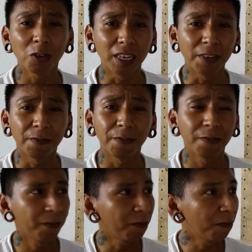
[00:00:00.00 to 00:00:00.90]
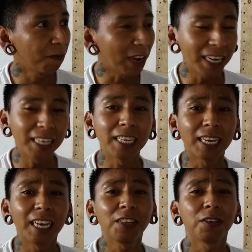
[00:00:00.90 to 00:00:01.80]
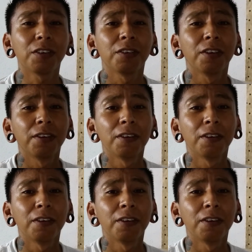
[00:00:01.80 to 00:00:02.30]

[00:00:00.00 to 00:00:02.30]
So I finally decided to